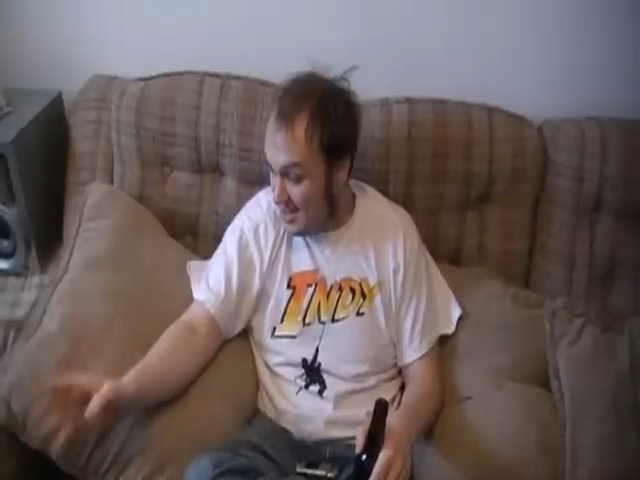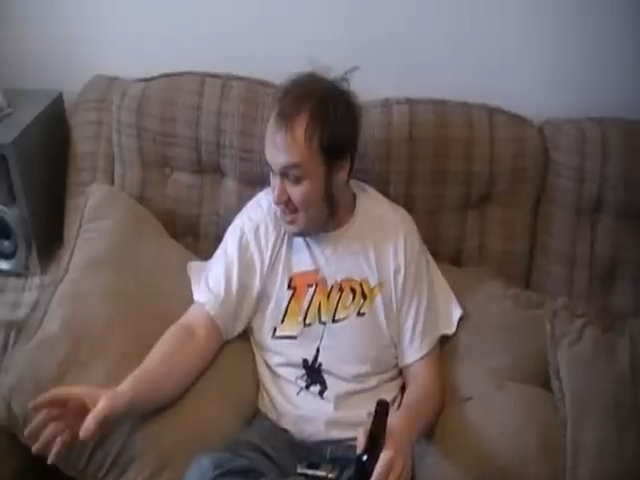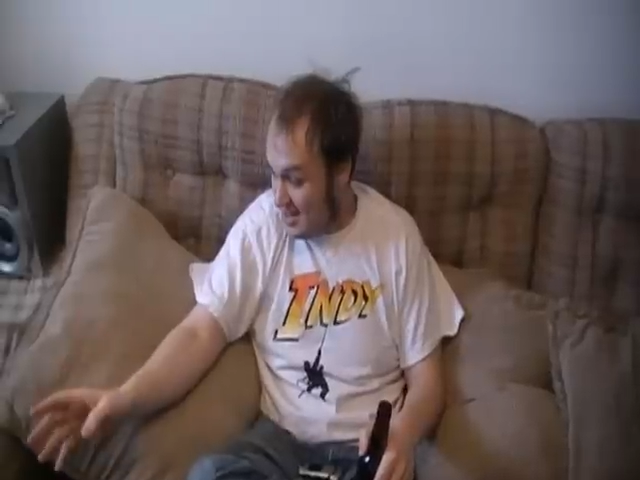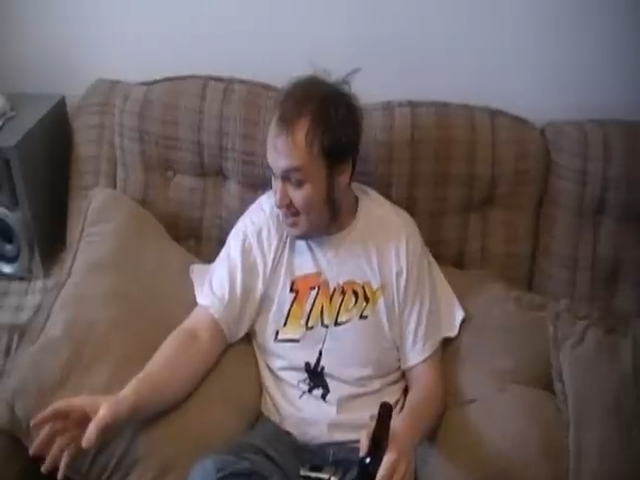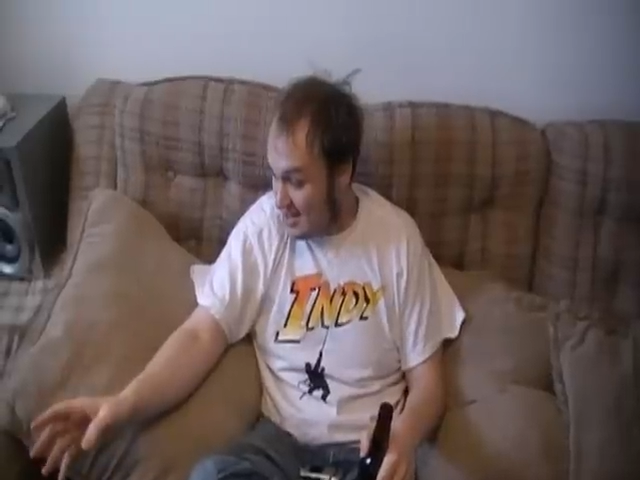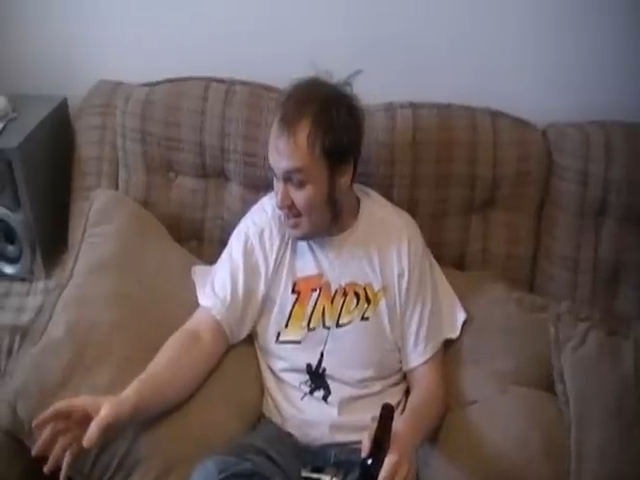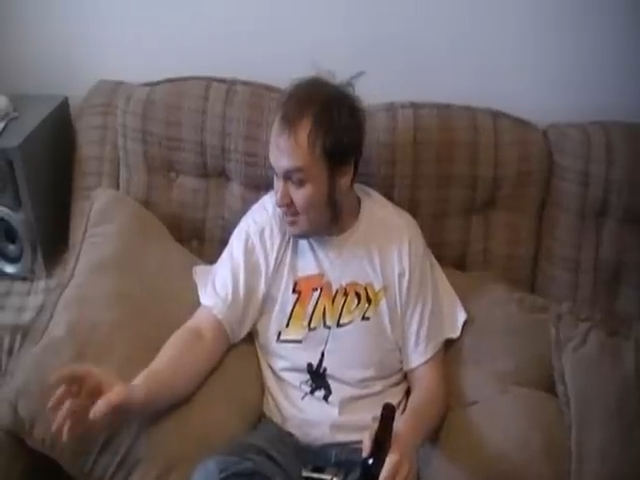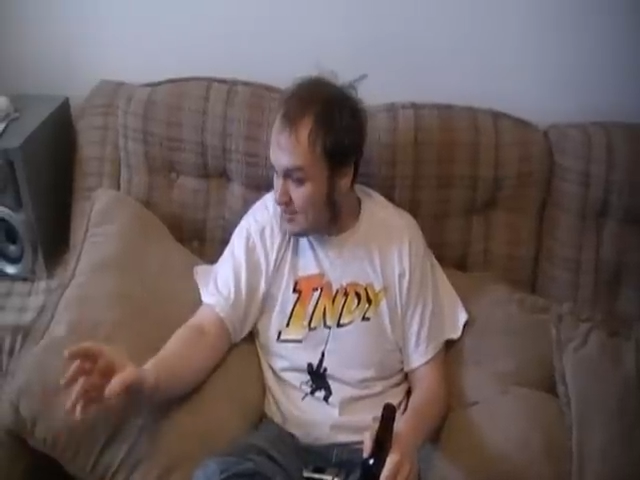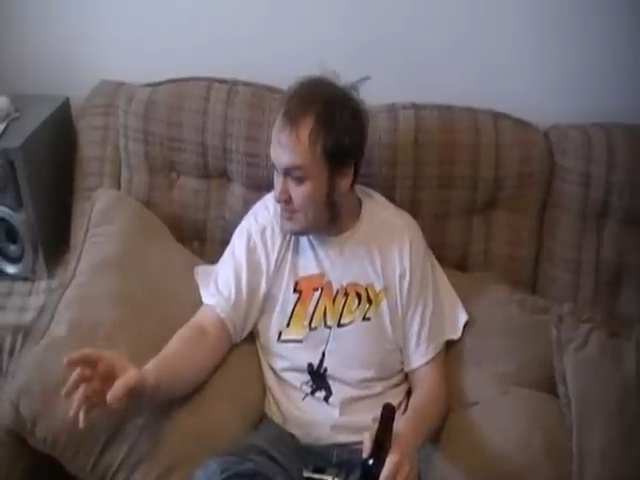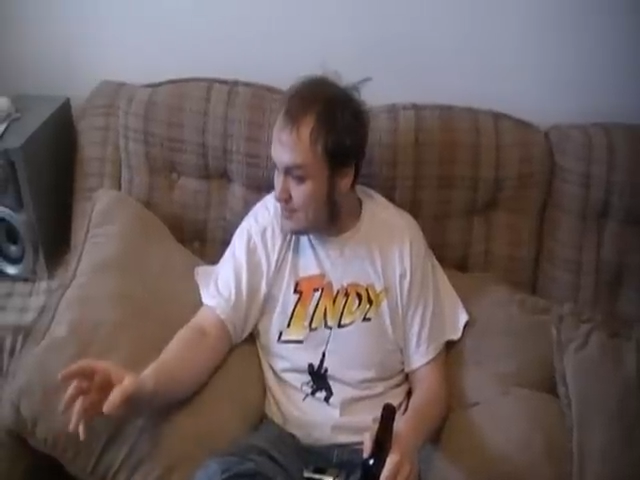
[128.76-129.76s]
Now damn
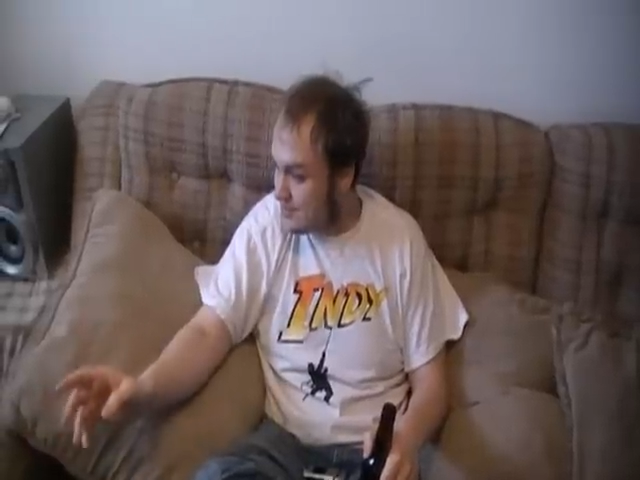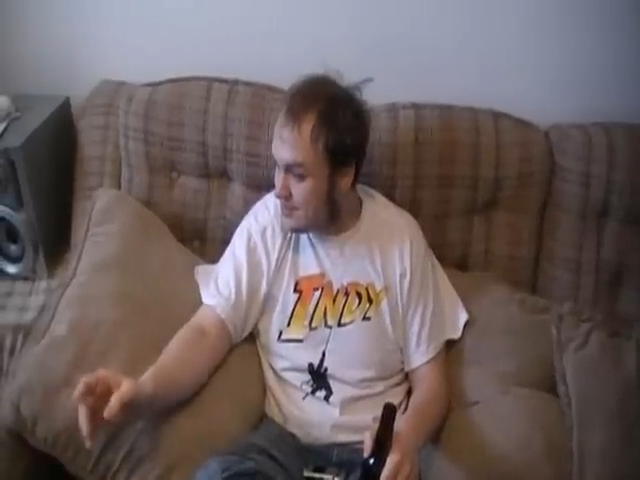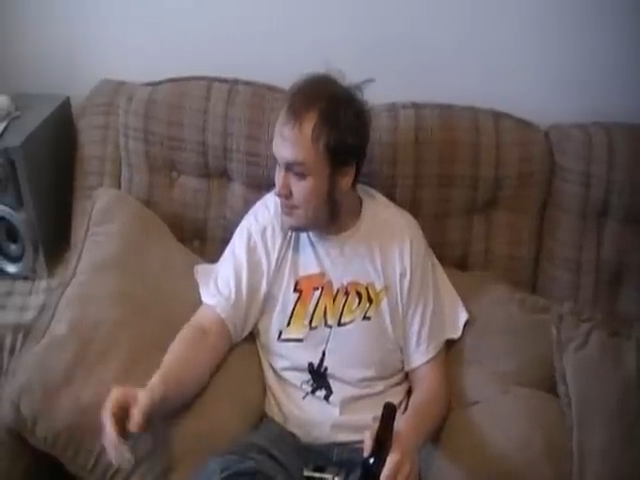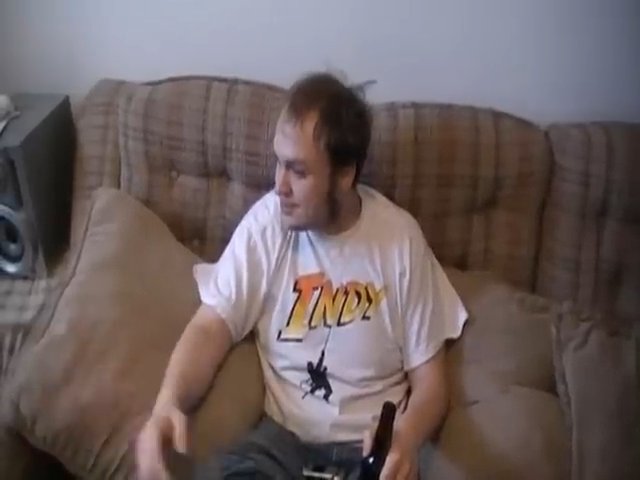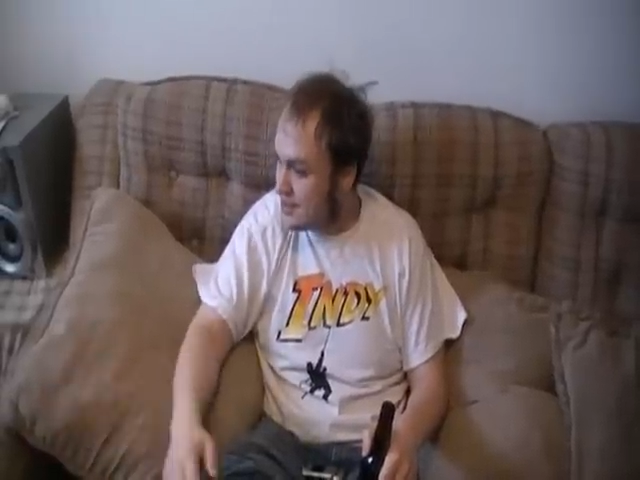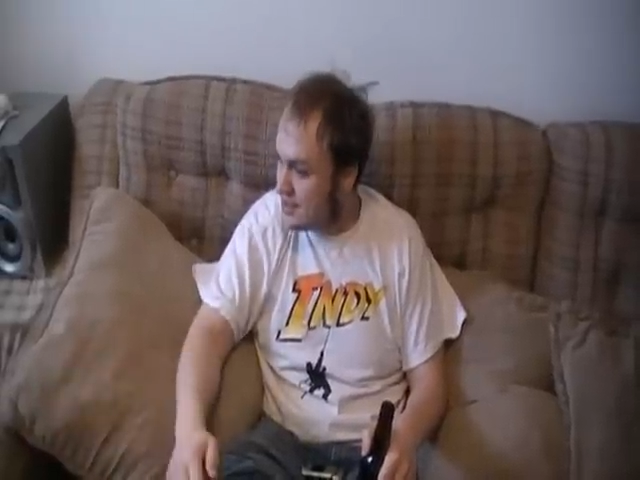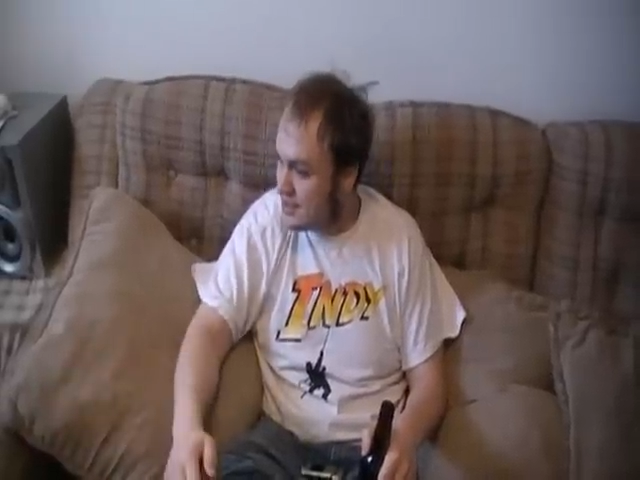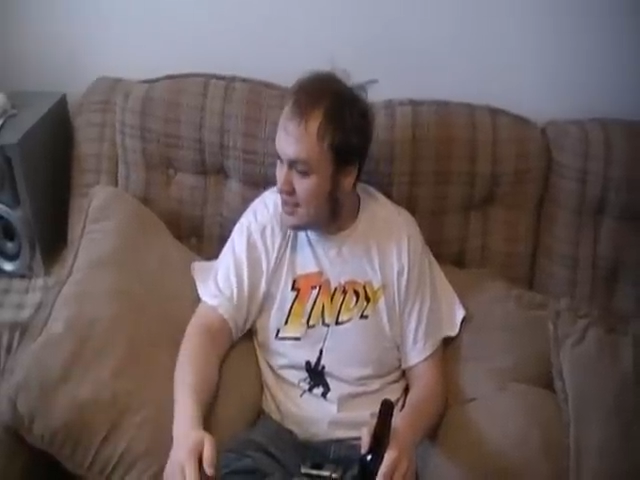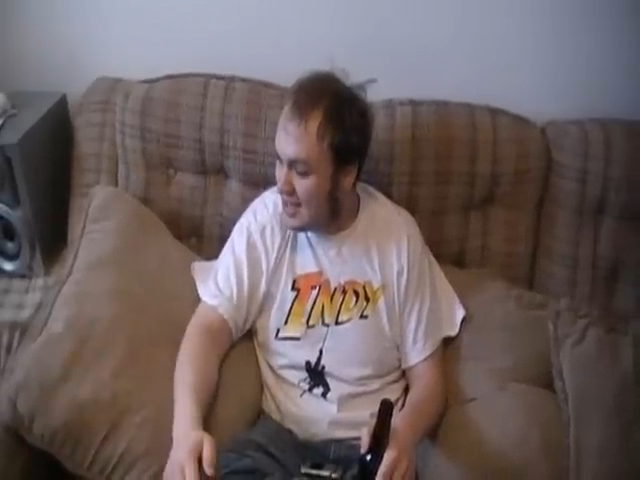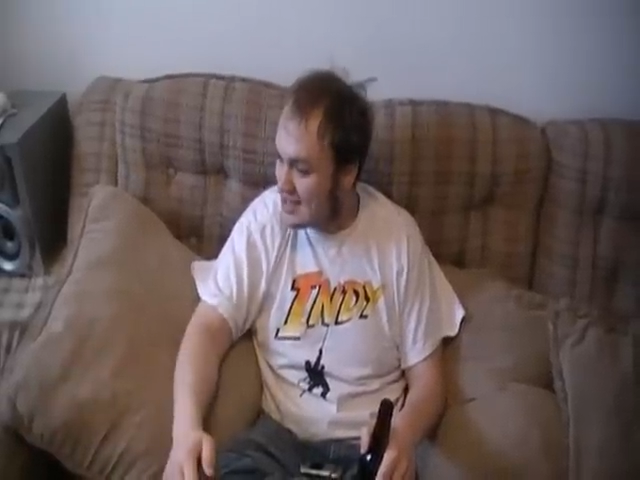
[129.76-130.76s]

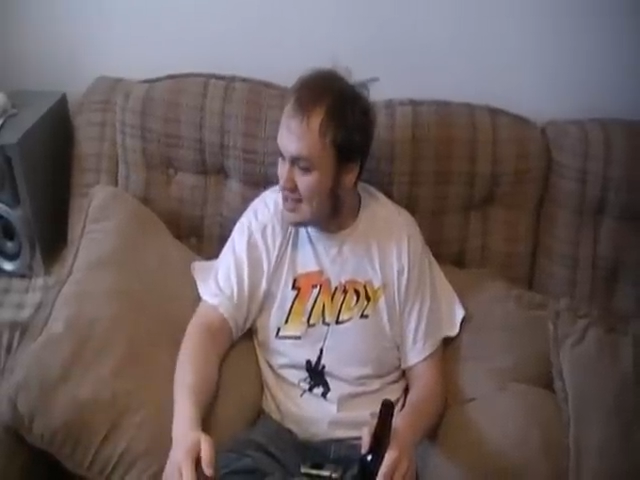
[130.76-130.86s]
guys